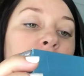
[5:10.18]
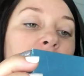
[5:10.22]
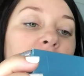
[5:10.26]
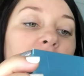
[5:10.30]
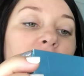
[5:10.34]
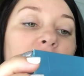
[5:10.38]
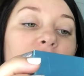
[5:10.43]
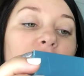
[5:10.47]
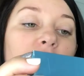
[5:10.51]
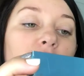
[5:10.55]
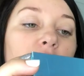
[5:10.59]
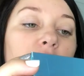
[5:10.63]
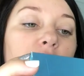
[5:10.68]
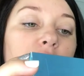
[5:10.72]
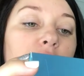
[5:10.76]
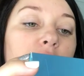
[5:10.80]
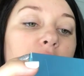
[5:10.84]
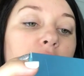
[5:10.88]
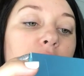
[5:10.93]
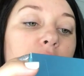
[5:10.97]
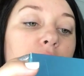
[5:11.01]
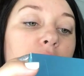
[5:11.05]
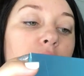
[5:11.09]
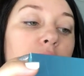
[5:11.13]
High
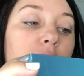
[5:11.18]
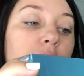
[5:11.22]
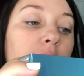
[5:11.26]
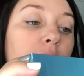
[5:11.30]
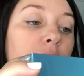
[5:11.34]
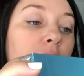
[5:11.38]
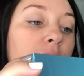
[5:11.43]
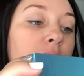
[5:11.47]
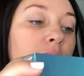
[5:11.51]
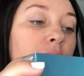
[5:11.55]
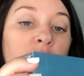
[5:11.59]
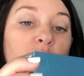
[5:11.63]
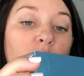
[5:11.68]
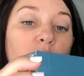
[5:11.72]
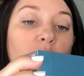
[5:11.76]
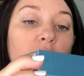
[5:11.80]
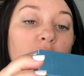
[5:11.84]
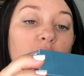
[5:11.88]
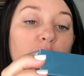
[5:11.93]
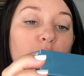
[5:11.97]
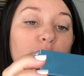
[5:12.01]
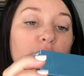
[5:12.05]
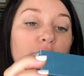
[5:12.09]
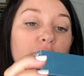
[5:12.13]
volume,
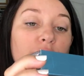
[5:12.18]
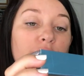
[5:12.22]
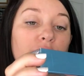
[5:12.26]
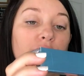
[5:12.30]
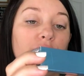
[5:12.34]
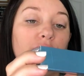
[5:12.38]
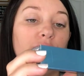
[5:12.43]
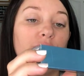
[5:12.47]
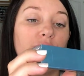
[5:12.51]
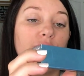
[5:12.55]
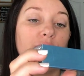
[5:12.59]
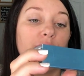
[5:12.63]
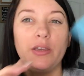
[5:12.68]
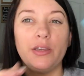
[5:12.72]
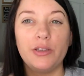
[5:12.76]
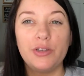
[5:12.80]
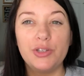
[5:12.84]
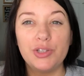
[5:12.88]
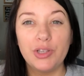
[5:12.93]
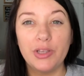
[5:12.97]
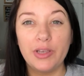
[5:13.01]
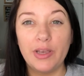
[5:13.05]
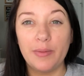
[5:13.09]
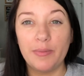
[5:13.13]
waterproof.
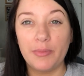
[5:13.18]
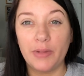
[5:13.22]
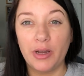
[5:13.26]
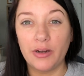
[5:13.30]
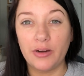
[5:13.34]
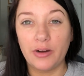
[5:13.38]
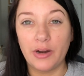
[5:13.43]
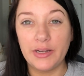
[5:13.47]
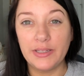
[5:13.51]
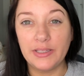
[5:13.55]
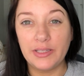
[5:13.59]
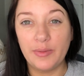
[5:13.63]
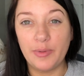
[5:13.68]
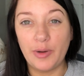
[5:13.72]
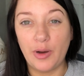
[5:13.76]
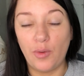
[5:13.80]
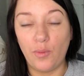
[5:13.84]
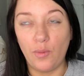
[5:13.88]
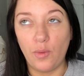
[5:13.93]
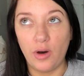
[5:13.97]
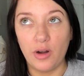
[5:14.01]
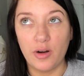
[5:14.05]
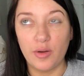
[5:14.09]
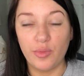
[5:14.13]
Usually I'm not crazy about
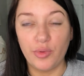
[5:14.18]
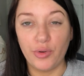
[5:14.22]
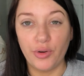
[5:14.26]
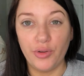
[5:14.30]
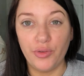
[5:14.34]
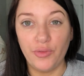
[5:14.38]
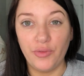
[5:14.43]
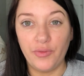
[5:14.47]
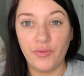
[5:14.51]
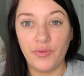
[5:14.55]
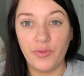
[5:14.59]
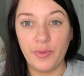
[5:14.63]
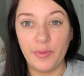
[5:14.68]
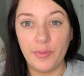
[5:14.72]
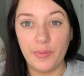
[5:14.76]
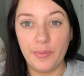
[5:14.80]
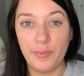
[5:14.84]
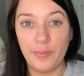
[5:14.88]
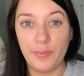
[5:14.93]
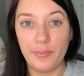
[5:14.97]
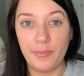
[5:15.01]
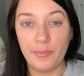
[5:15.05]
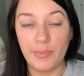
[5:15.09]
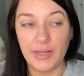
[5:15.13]
waterproof
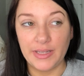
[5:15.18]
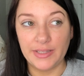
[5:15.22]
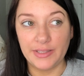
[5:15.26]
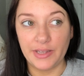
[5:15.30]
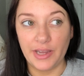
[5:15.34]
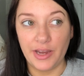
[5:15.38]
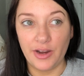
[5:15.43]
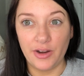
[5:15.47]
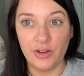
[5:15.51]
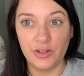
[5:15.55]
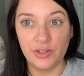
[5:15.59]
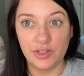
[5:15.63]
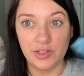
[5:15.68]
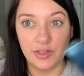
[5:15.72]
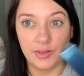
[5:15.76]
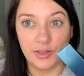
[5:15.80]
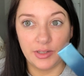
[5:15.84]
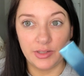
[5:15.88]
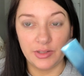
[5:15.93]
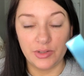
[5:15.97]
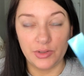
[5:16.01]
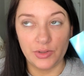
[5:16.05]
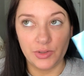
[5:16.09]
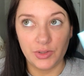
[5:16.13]
mascaras just
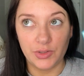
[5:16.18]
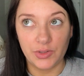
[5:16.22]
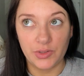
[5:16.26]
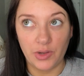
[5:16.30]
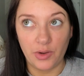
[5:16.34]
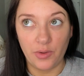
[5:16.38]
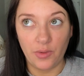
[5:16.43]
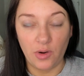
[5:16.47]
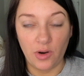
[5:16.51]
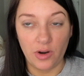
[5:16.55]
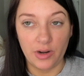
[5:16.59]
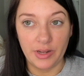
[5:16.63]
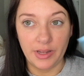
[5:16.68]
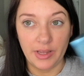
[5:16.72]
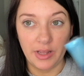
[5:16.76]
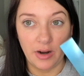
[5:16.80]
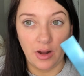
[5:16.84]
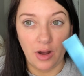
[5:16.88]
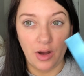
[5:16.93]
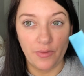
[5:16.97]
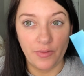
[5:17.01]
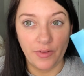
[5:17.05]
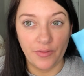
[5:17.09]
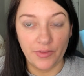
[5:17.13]
because they're so hard to get
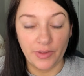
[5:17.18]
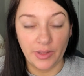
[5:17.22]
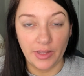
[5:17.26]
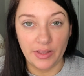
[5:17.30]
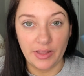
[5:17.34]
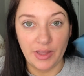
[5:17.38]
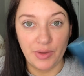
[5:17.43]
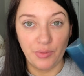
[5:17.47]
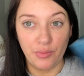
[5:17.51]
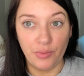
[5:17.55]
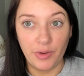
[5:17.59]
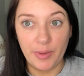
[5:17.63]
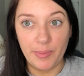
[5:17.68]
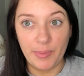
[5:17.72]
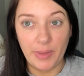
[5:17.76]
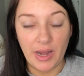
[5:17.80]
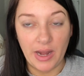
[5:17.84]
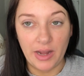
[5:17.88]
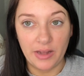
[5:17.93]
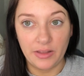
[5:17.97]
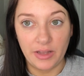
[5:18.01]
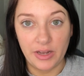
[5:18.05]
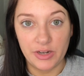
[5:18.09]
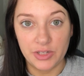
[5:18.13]
off. I feel like they rip my
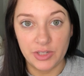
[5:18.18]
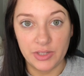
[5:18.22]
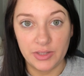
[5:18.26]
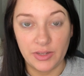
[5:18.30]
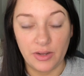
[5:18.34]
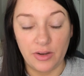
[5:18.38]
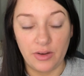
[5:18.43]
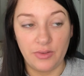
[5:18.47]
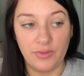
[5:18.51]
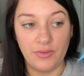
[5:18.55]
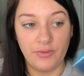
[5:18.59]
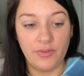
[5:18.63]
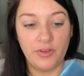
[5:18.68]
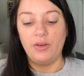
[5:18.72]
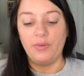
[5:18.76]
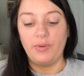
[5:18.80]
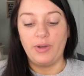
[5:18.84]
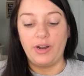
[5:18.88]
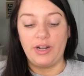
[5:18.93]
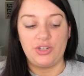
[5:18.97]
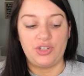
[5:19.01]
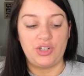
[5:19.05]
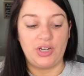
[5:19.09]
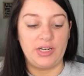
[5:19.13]
eyelashes off when
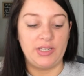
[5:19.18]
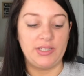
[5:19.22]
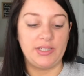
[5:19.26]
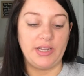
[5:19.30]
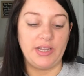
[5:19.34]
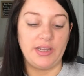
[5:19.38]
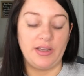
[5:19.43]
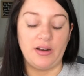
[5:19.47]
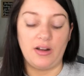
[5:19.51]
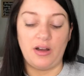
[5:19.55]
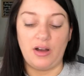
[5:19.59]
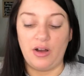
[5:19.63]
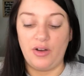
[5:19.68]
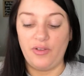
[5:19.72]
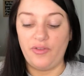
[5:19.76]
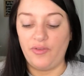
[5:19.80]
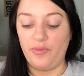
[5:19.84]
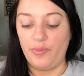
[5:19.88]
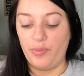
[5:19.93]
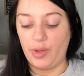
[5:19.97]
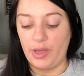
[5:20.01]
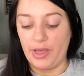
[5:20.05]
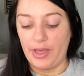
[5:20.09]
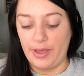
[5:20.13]
I try to take it off,
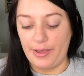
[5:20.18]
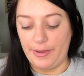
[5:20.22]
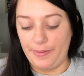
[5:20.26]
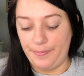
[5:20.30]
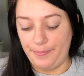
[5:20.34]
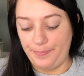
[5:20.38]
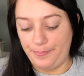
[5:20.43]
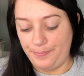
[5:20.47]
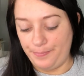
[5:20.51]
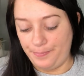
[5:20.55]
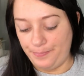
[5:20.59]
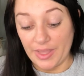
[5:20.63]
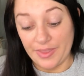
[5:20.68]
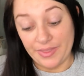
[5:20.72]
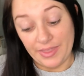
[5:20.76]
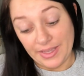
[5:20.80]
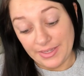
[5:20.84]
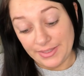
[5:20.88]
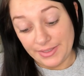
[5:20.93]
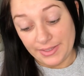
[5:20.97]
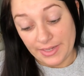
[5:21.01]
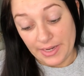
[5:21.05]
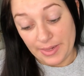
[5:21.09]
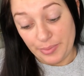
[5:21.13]
but they
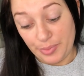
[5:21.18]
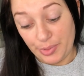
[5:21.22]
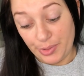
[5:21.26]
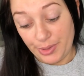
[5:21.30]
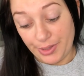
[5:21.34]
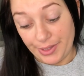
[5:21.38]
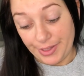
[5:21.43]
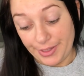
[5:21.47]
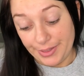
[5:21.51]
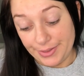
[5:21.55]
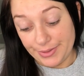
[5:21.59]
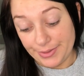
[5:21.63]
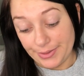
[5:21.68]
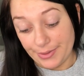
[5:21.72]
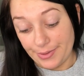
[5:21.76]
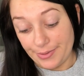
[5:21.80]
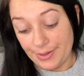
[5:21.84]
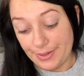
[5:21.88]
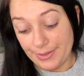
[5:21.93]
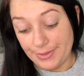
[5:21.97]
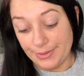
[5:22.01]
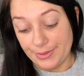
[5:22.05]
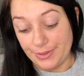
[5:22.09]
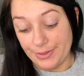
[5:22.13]
stay put, so
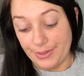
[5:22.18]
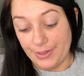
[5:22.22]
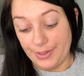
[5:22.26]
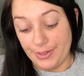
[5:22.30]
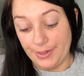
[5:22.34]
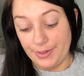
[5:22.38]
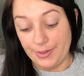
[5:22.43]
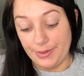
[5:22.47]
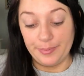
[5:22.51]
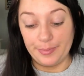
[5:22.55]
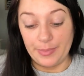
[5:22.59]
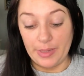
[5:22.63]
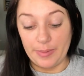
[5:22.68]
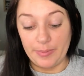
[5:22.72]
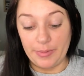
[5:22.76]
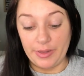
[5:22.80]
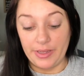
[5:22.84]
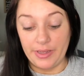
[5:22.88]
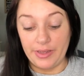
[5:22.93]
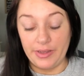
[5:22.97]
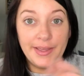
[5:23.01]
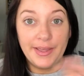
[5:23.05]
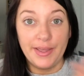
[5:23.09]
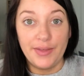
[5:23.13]
that's good.
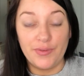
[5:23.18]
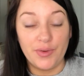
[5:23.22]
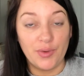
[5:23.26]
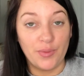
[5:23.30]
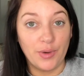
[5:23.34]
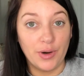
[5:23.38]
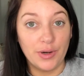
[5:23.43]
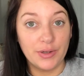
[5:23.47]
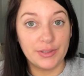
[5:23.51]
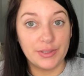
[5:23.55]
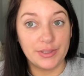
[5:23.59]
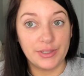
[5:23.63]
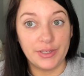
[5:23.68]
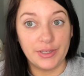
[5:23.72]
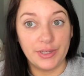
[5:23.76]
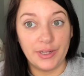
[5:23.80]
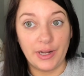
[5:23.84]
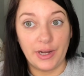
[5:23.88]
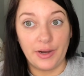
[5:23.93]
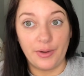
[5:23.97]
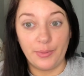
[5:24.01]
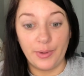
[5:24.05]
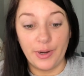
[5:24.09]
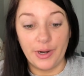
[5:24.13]
Maybe if it works good,
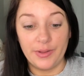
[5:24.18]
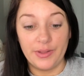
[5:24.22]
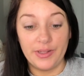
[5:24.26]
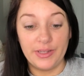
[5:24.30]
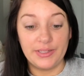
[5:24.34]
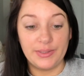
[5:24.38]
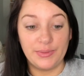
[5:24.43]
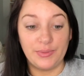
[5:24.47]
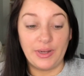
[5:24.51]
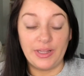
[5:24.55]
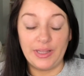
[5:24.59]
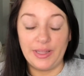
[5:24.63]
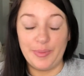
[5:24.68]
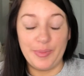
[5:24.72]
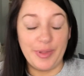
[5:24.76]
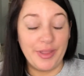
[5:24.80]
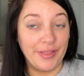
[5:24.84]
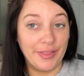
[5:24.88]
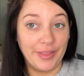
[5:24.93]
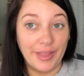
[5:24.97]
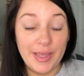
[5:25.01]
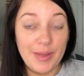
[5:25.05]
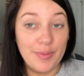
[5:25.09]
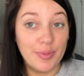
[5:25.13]
I'll wear this while I'm in
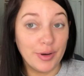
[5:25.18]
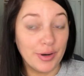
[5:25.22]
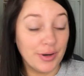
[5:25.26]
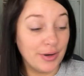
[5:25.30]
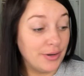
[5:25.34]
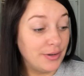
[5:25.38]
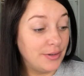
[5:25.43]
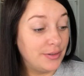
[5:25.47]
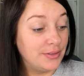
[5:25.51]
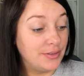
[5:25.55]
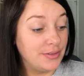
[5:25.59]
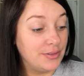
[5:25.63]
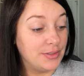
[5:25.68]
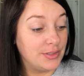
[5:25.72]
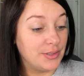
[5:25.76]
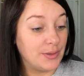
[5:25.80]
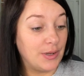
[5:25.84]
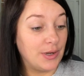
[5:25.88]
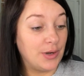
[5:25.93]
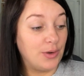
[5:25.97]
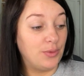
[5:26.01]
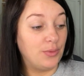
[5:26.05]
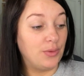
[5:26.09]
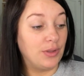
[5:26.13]
labor so I
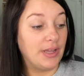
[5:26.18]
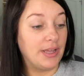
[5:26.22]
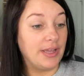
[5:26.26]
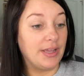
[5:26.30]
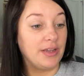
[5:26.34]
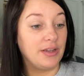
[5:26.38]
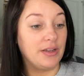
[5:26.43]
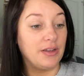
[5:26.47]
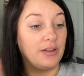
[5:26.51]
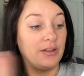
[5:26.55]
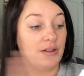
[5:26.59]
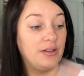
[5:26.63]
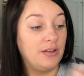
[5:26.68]
don't like